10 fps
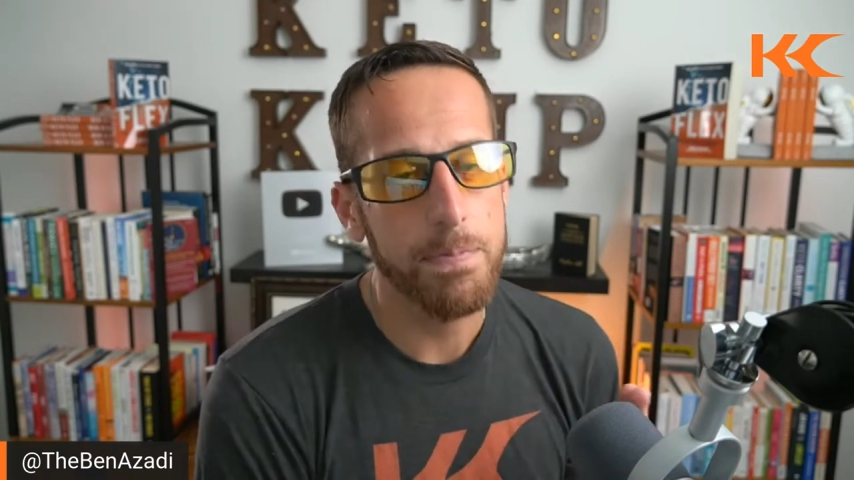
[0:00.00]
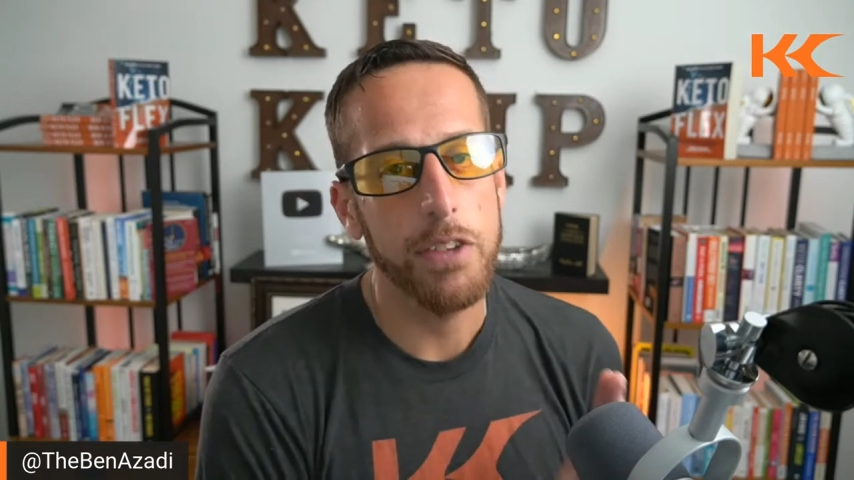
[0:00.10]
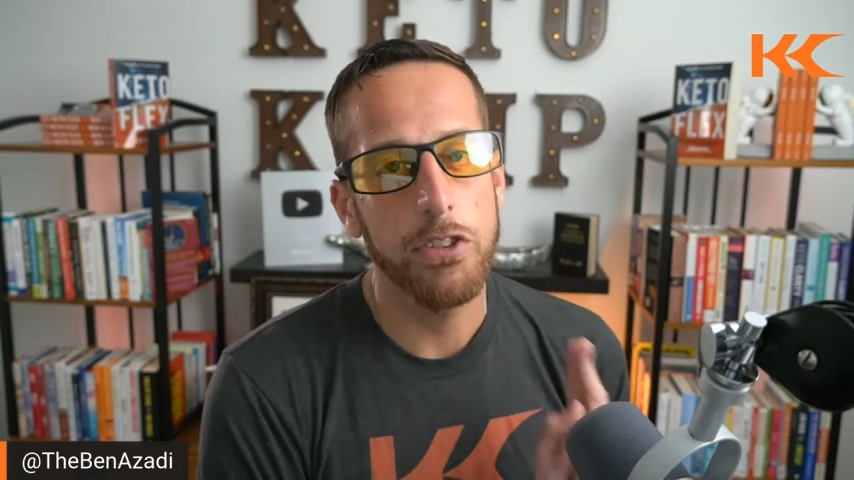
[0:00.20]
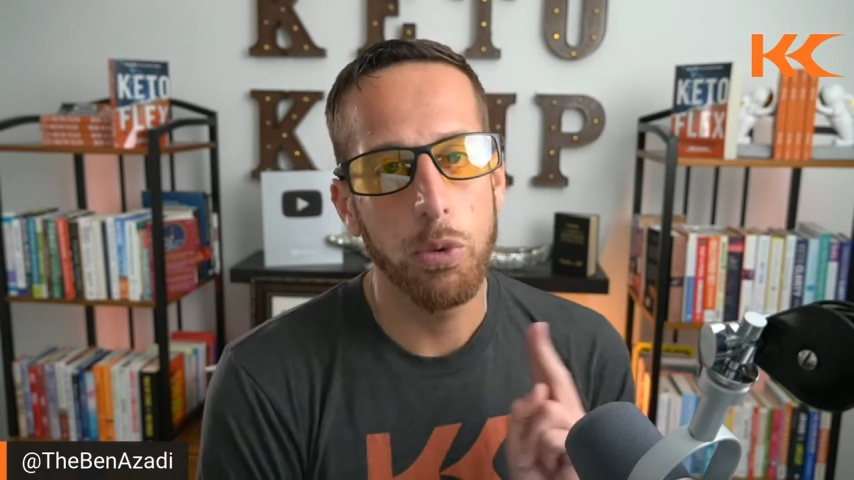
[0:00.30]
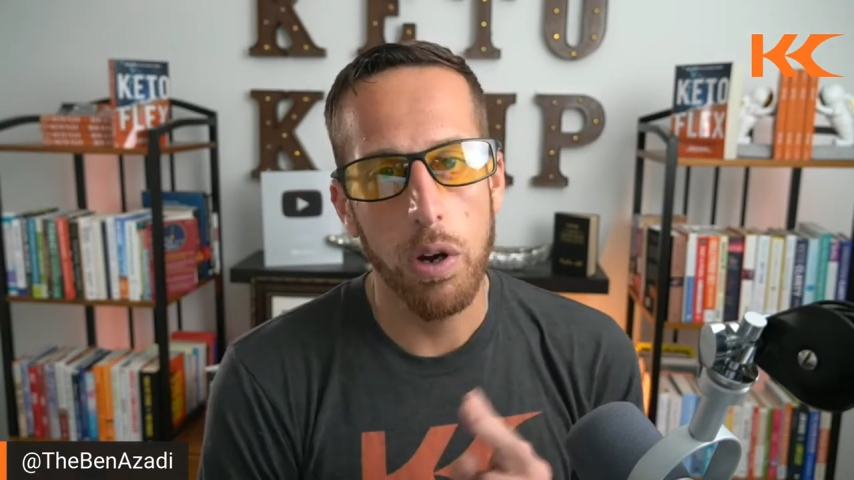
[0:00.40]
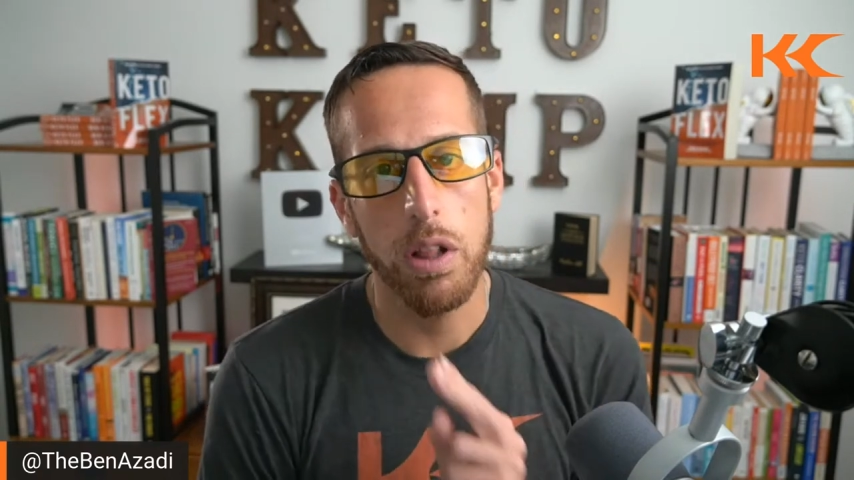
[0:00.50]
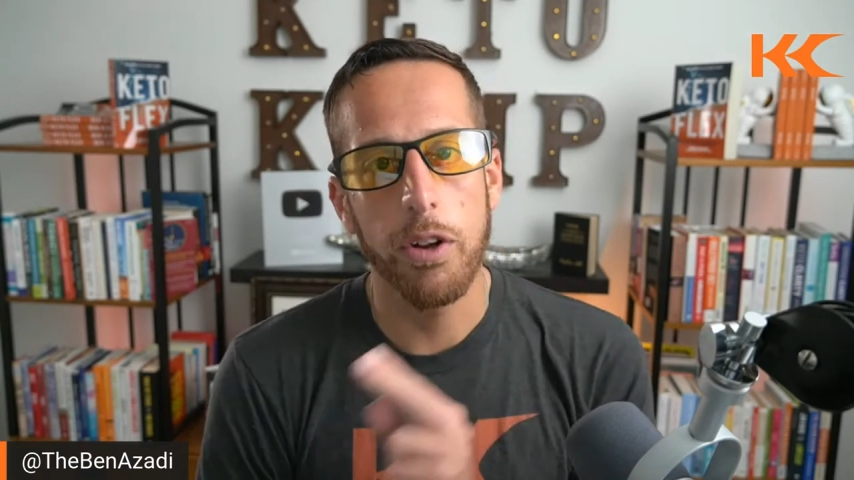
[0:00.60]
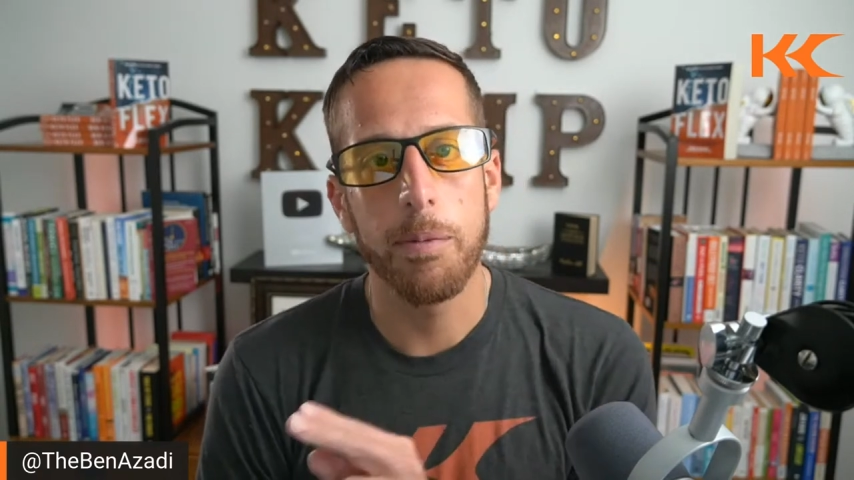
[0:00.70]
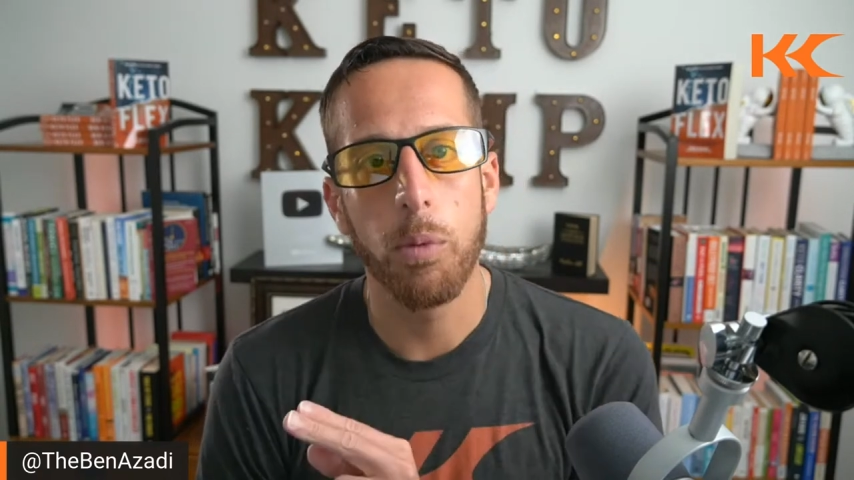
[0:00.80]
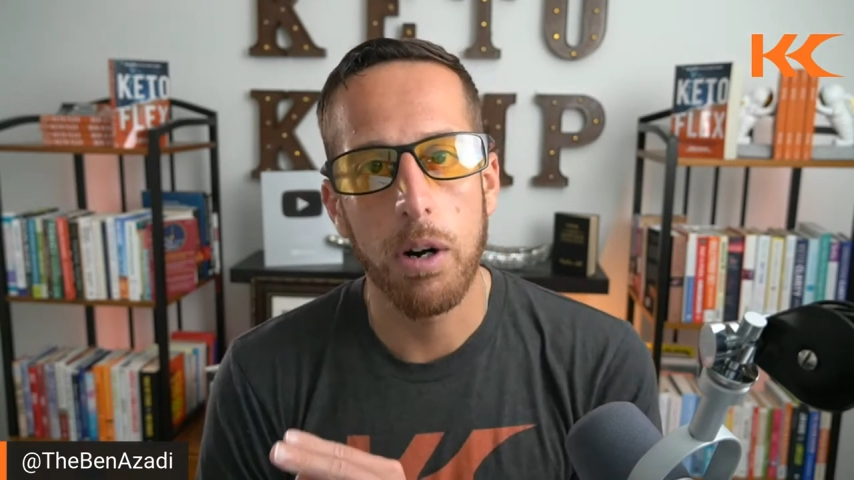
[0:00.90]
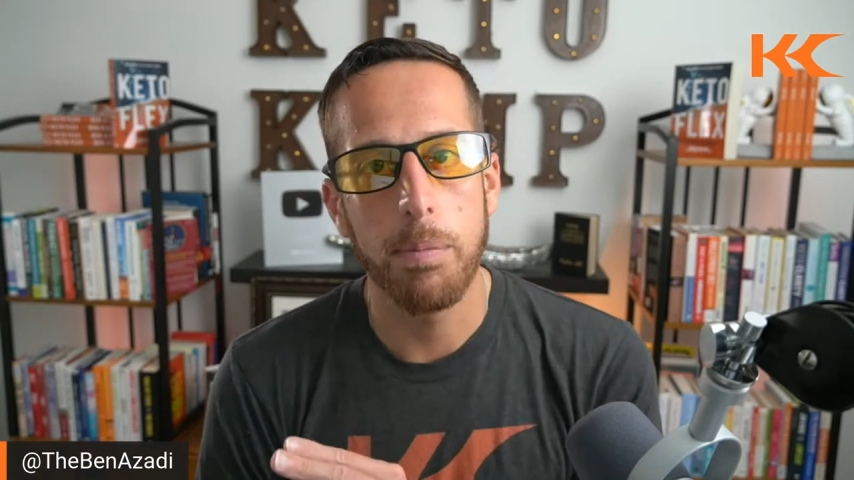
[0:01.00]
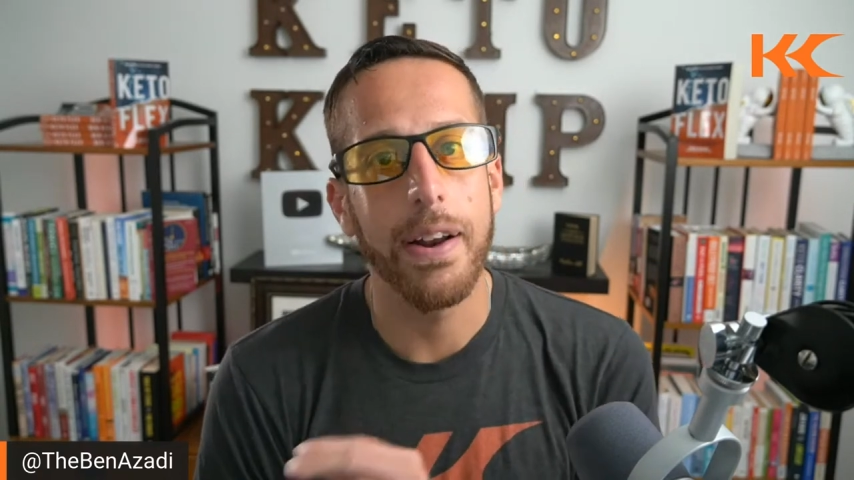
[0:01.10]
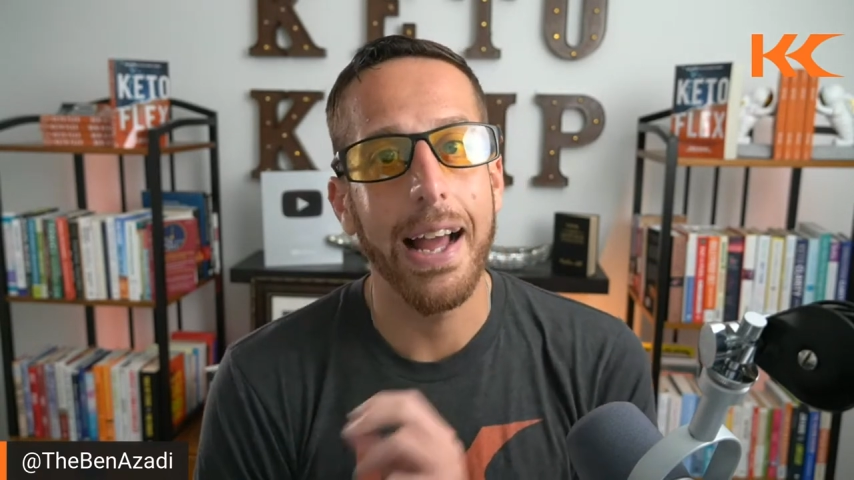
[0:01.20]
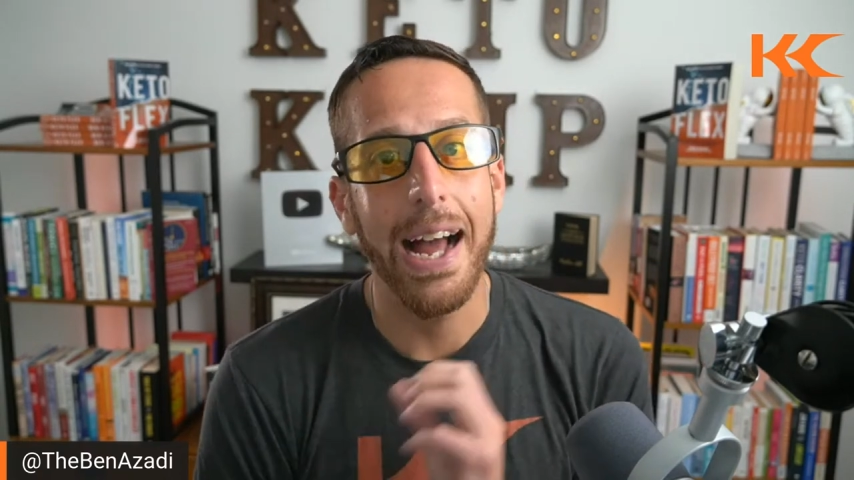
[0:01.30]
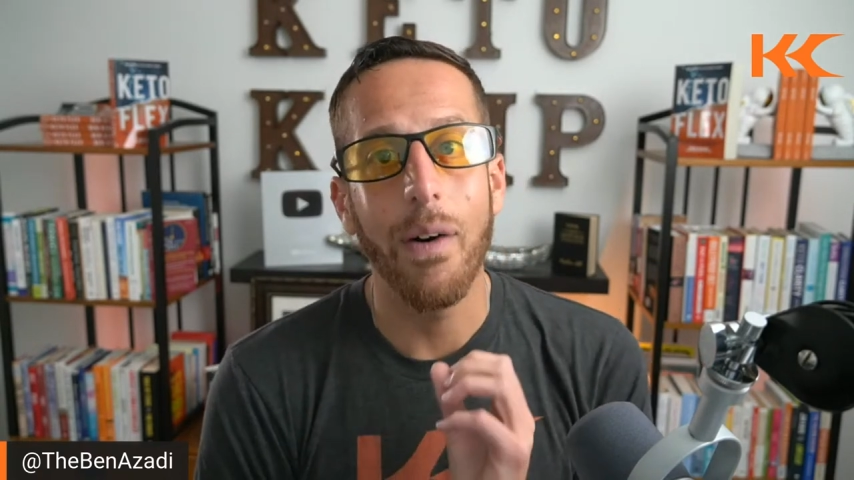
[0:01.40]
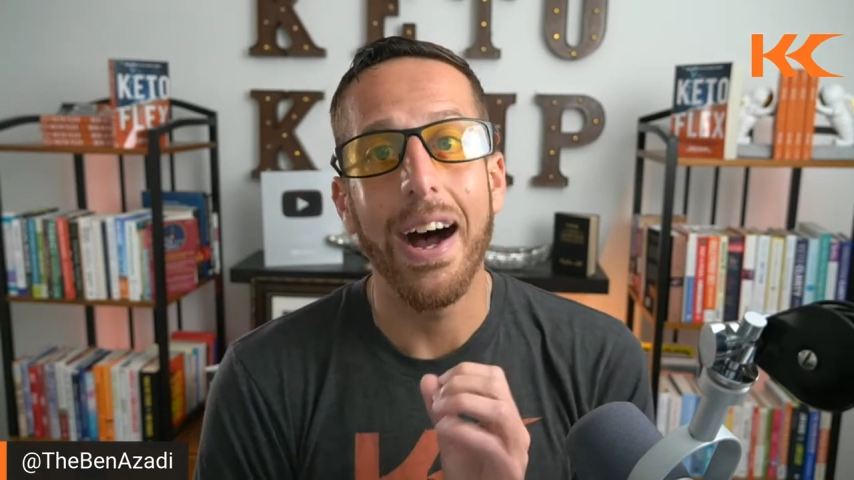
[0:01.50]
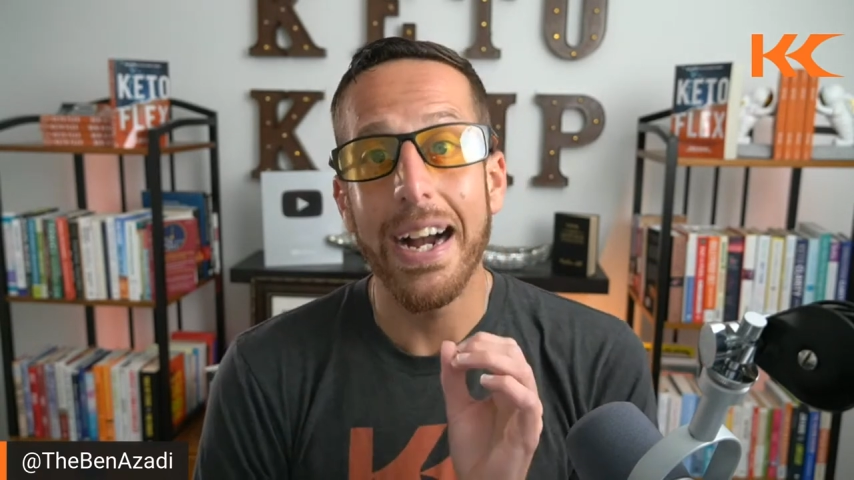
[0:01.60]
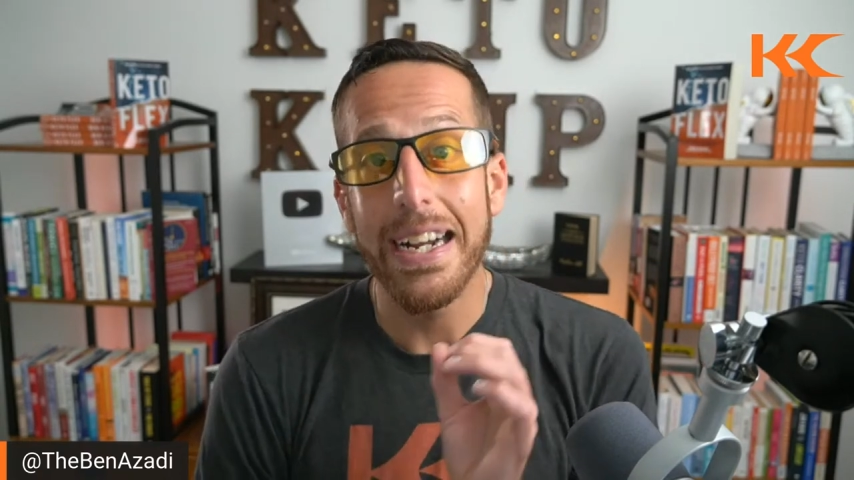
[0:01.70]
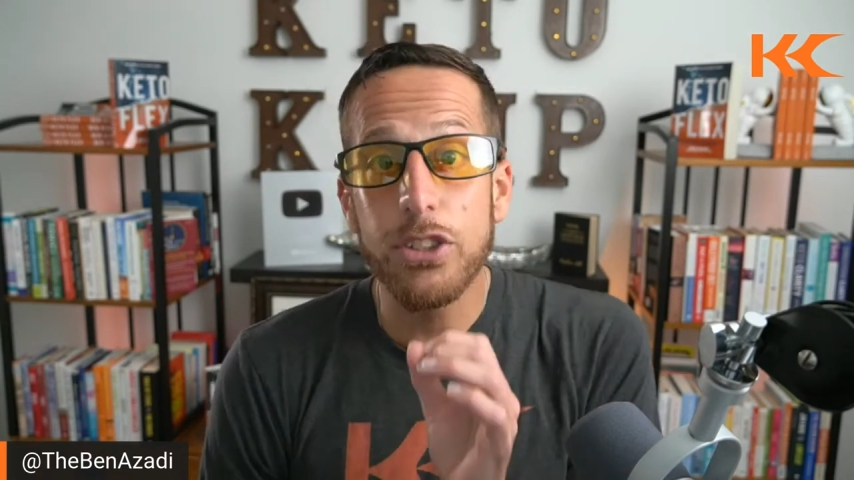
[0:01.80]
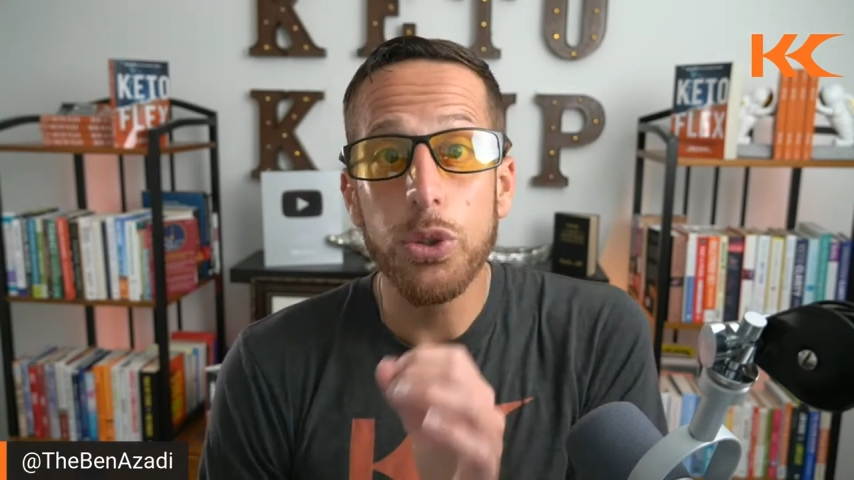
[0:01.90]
If you want to learn more about how I do